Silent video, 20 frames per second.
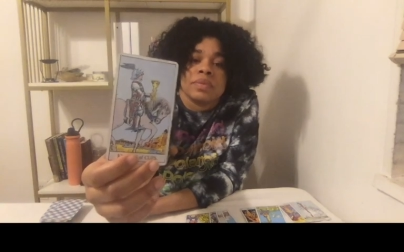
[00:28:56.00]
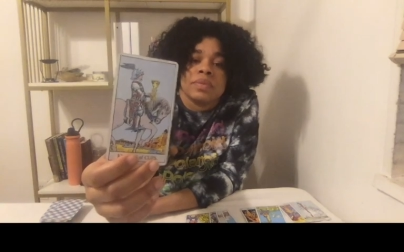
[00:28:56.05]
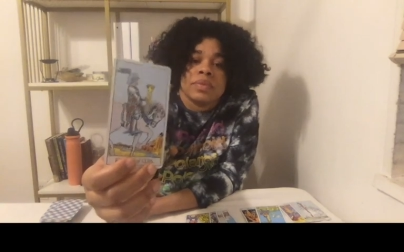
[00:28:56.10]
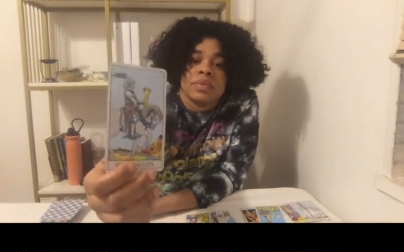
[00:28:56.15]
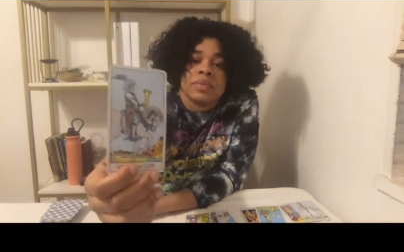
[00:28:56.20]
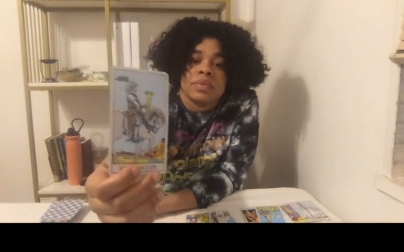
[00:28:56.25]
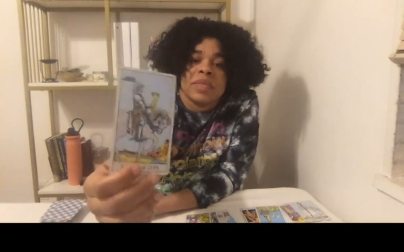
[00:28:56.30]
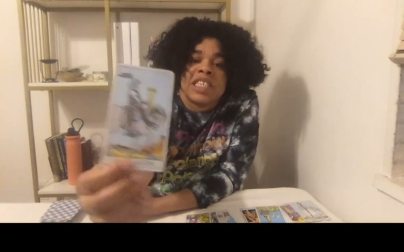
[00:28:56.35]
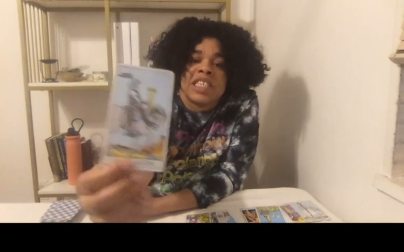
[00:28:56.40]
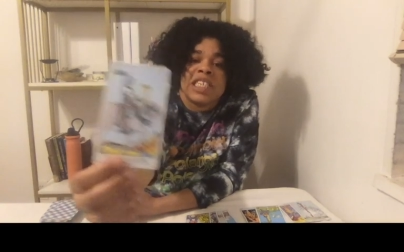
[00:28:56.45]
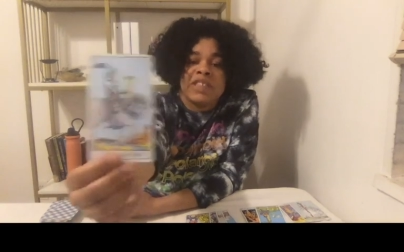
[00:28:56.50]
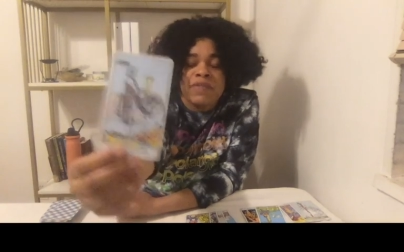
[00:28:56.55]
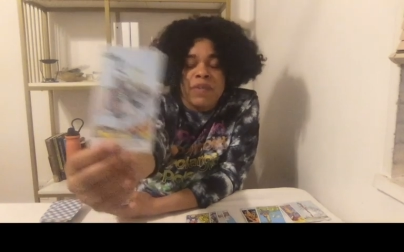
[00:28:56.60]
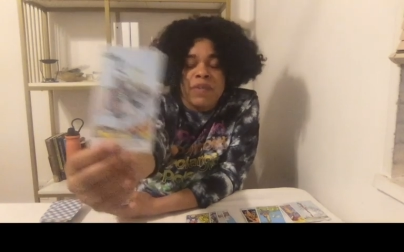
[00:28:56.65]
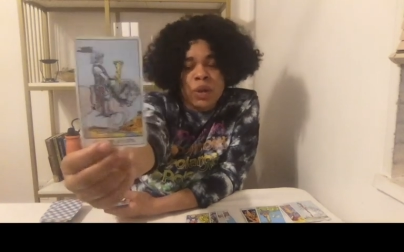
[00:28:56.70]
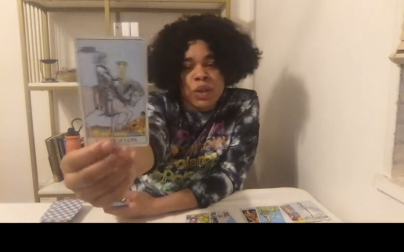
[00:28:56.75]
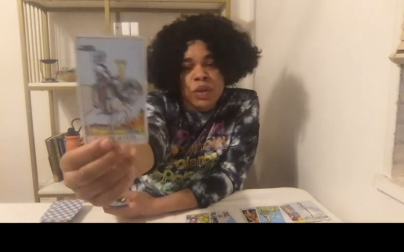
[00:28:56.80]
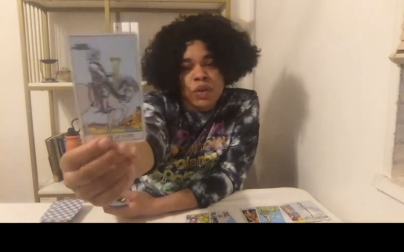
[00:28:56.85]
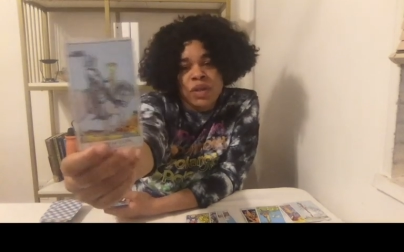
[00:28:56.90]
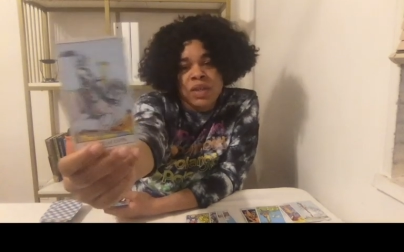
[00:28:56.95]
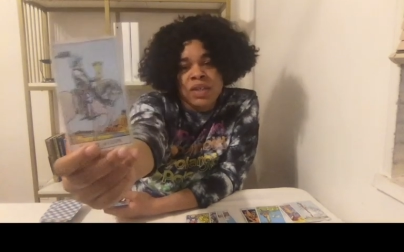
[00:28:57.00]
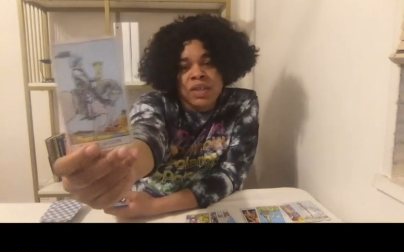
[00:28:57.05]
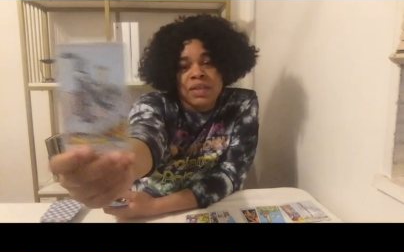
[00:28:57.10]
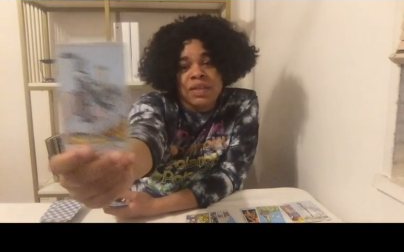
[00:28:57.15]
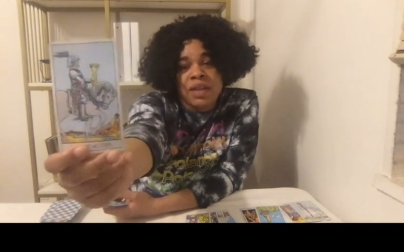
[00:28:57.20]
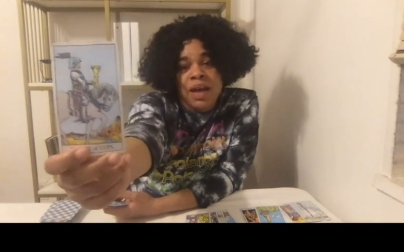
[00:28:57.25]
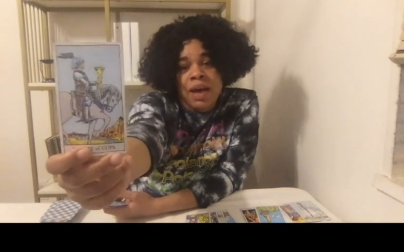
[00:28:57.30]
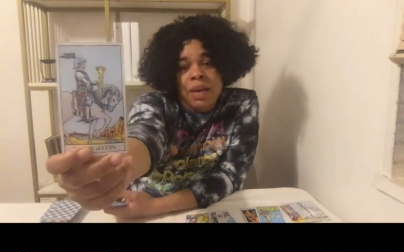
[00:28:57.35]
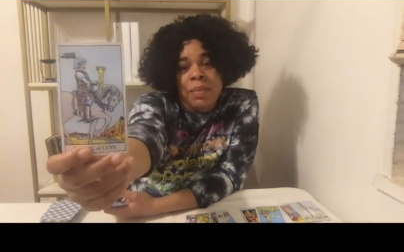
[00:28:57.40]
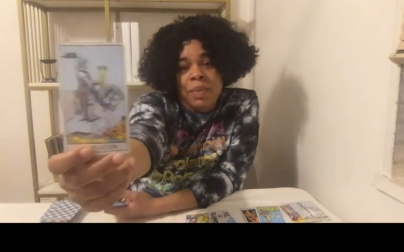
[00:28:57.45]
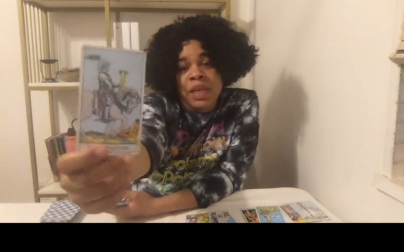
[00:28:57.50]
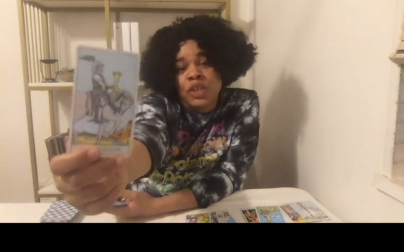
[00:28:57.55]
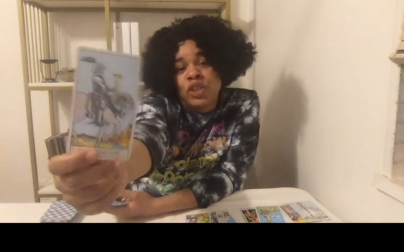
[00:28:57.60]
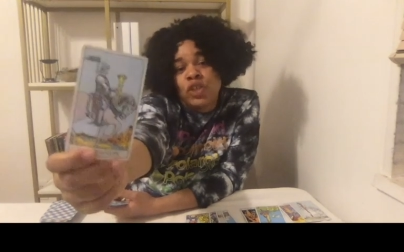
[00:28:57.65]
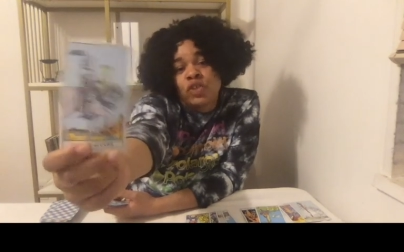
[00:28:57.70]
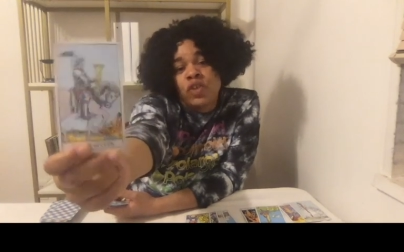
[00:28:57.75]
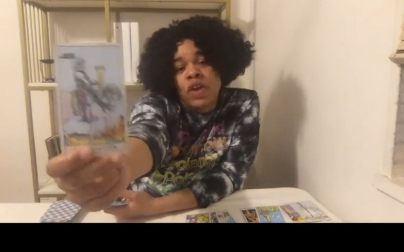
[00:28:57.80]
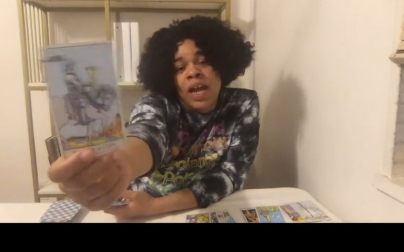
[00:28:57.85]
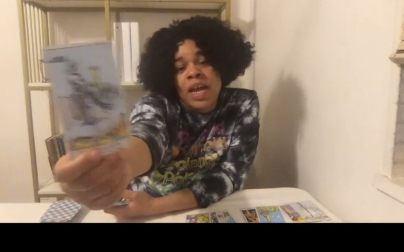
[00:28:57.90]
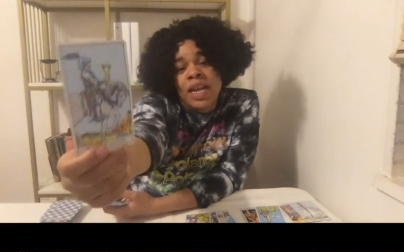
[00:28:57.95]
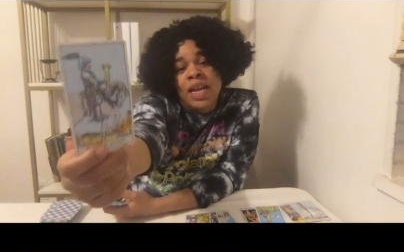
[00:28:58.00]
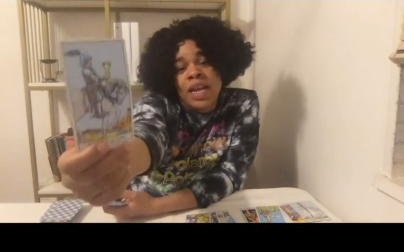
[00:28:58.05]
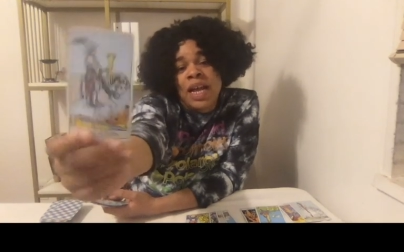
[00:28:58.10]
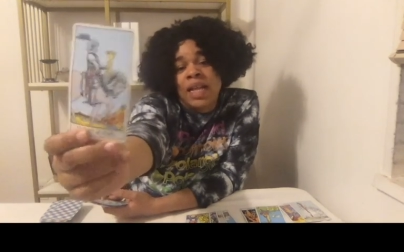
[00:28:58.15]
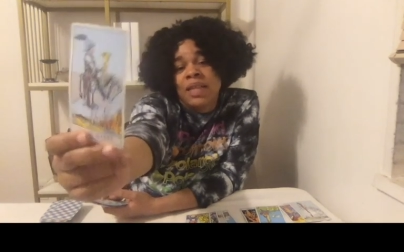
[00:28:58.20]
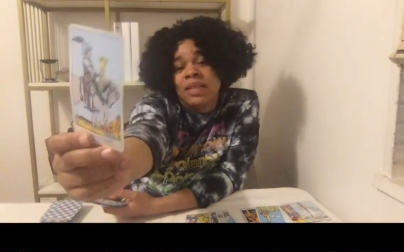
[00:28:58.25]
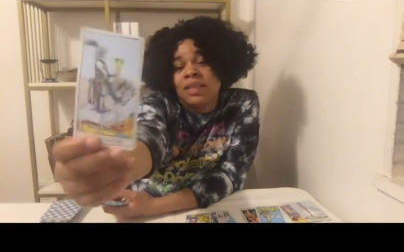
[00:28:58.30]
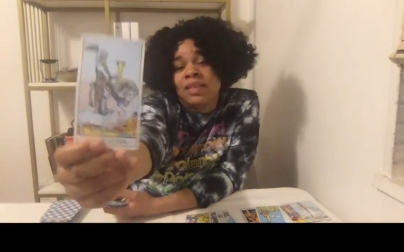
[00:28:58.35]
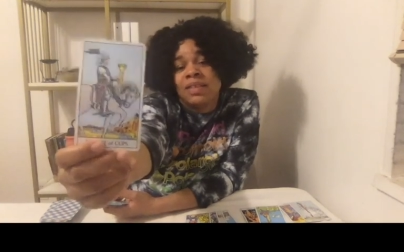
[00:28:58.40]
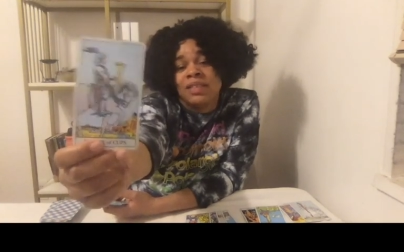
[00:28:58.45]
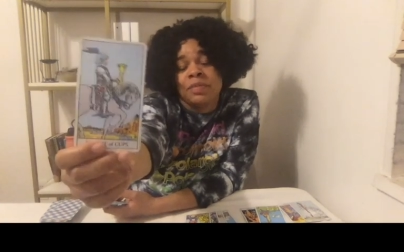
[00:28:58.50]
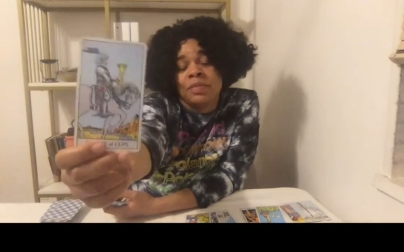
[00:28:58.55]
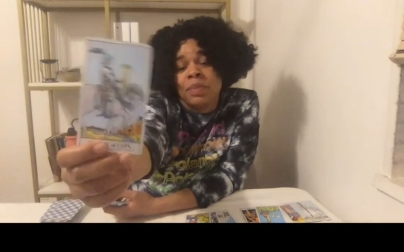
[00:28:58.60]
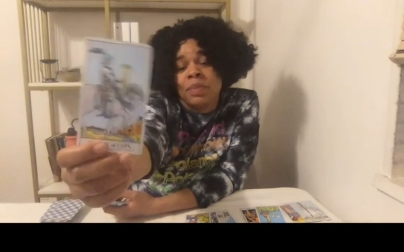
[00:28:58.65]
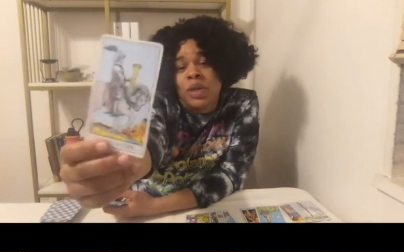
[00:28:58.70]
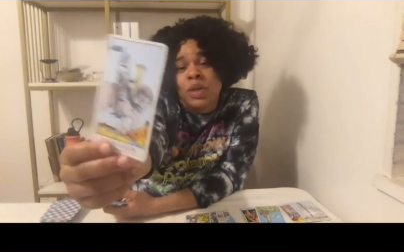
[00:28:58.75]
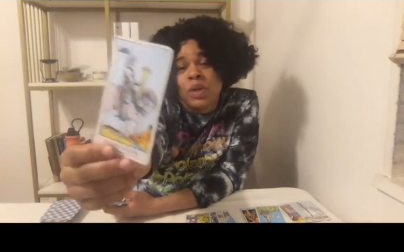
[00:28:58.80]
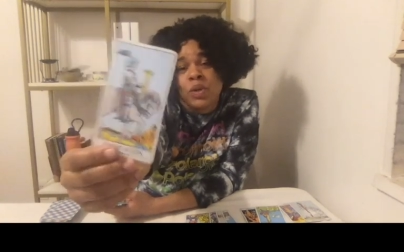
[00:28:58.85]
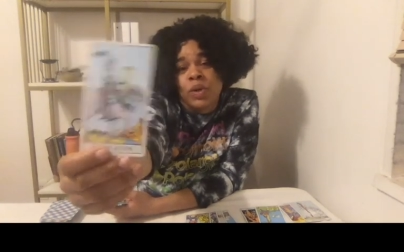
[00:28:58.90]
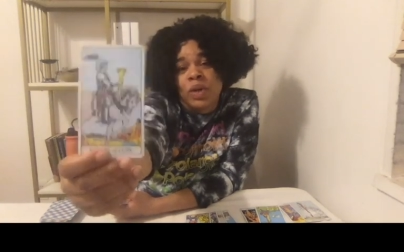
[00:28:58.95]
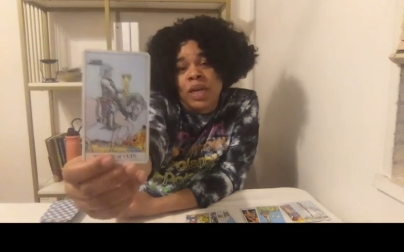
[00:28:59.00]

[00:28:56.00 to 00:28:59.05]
He's focused on his cup. He's trying not to spill